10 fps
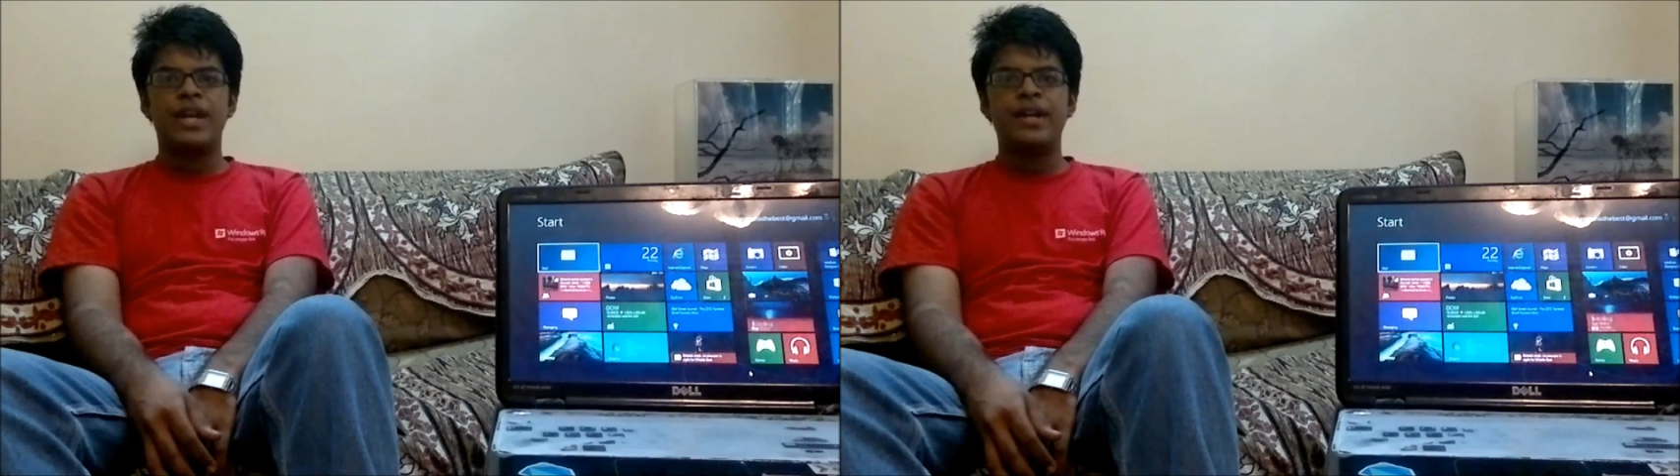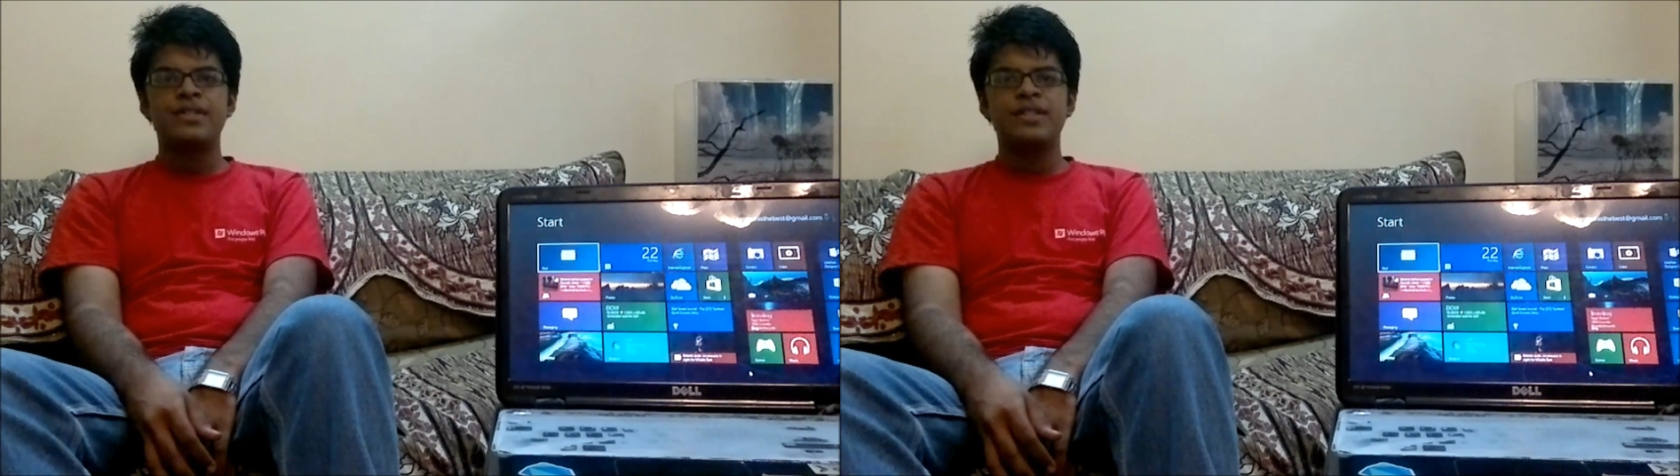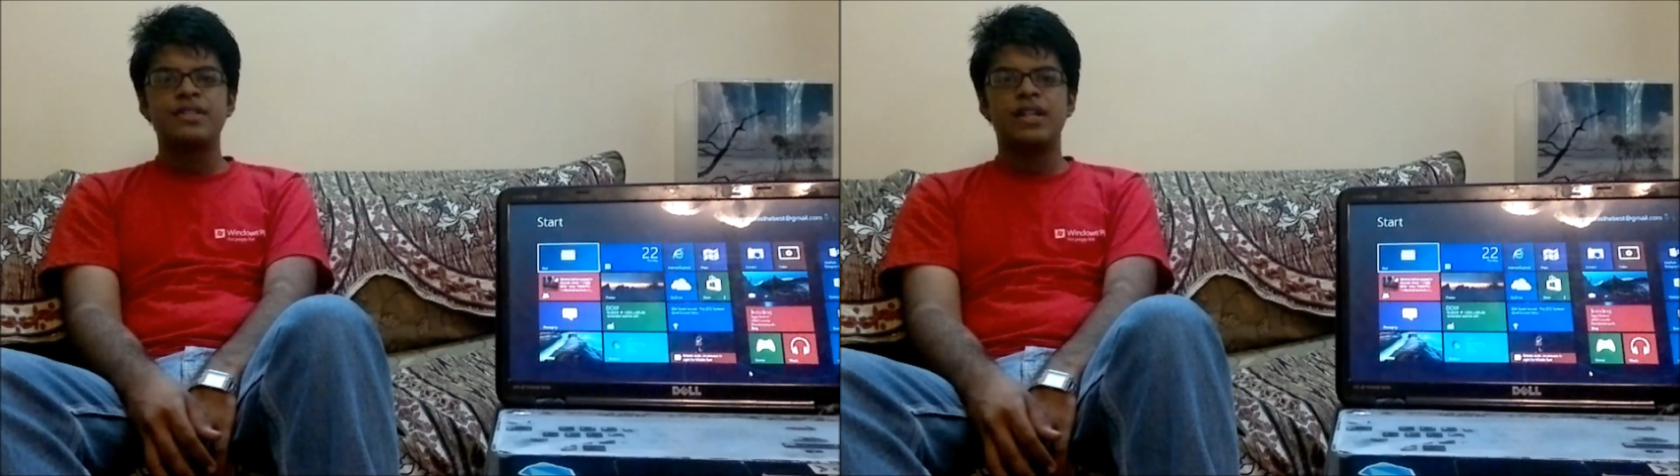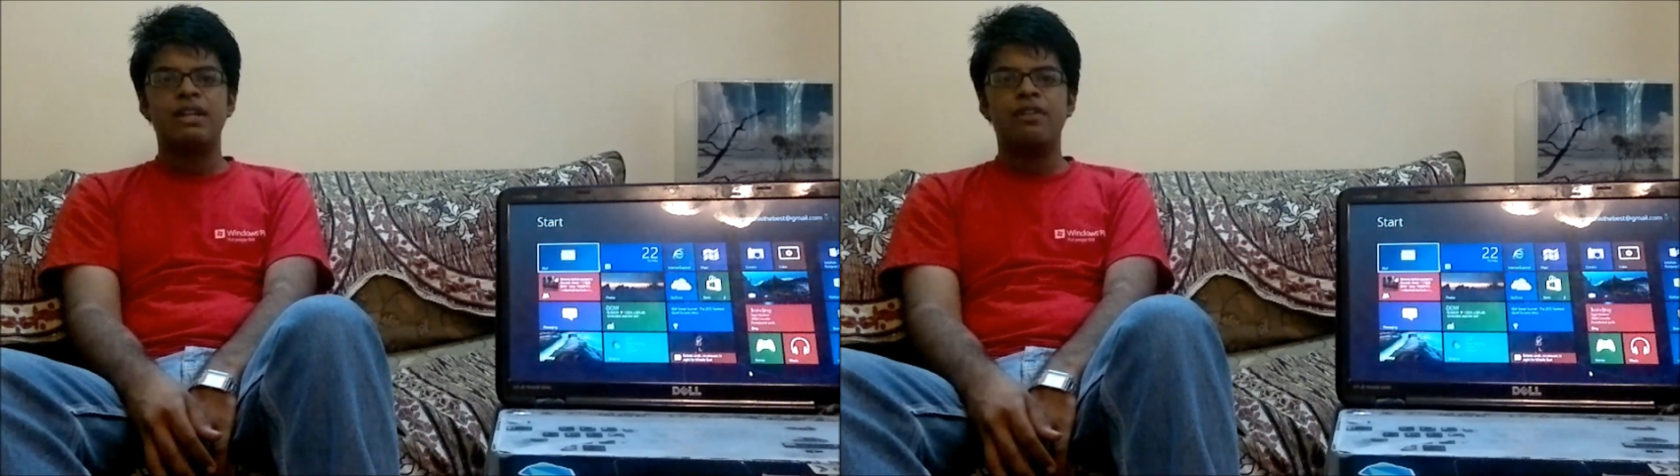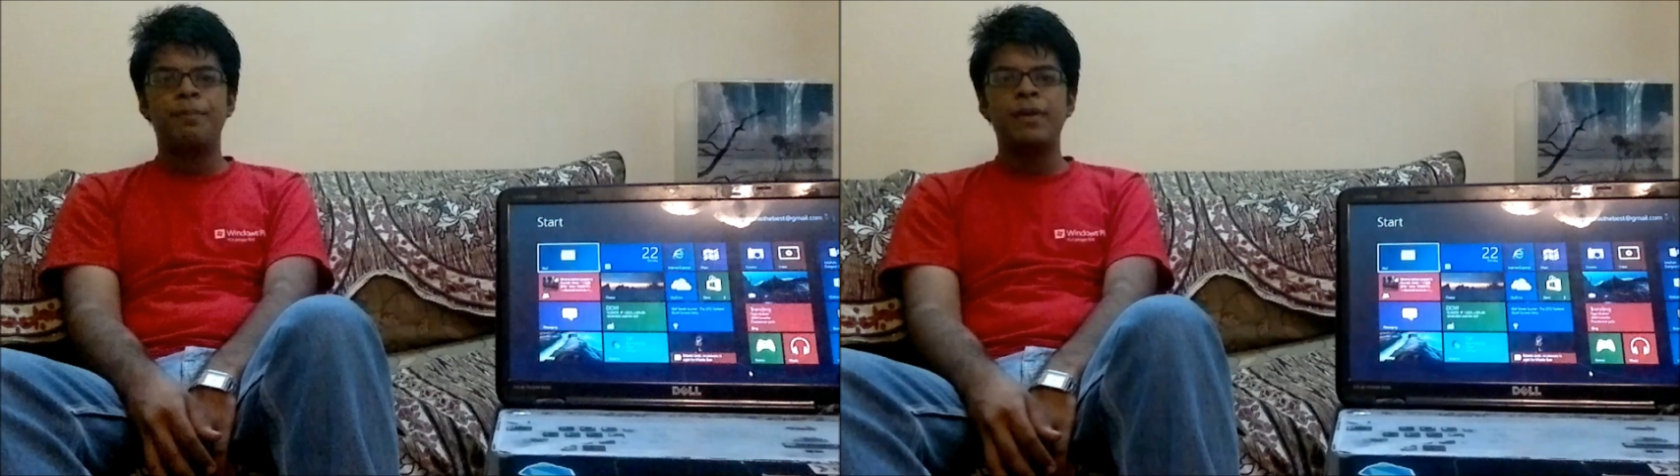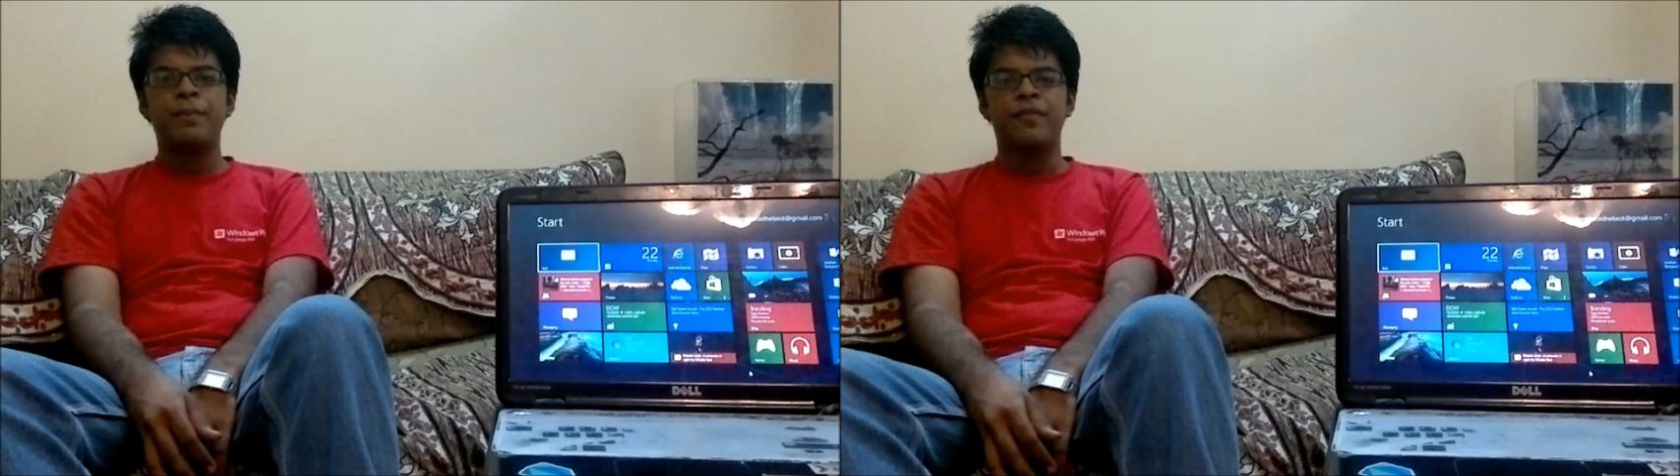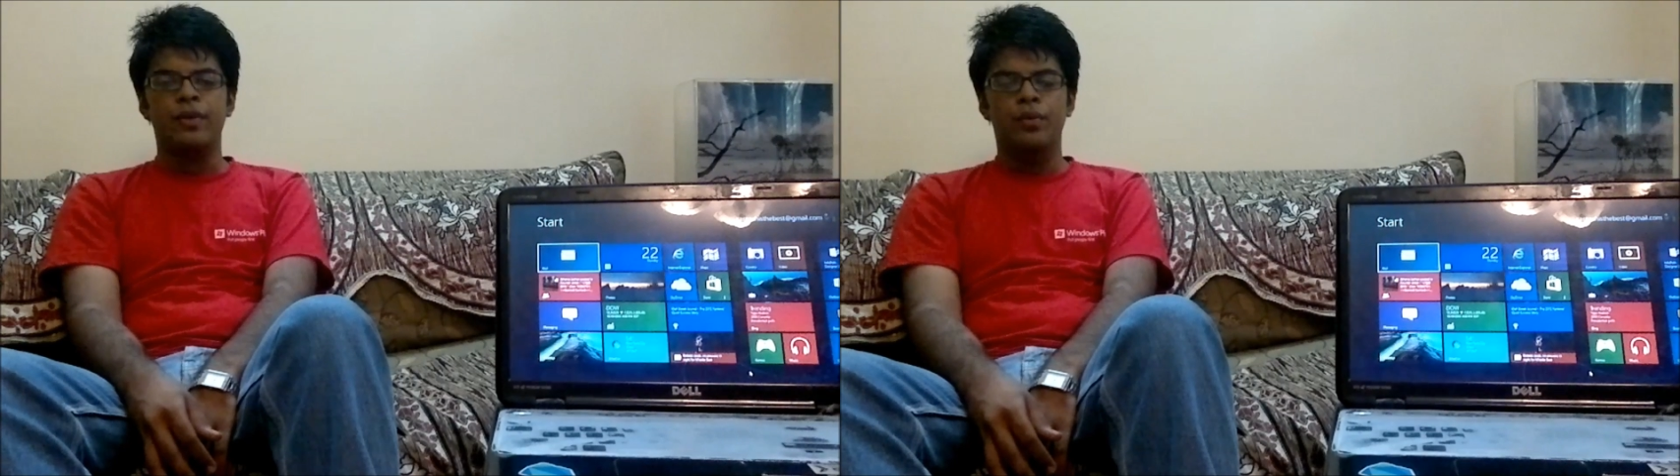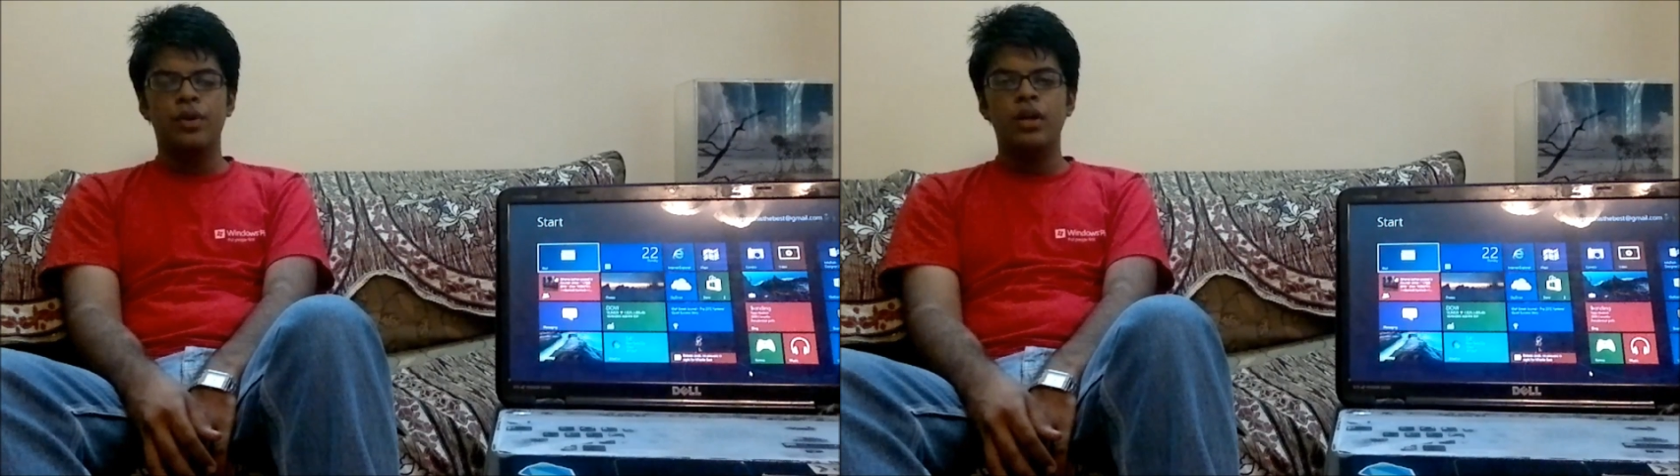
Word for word: 8 since the developer preview.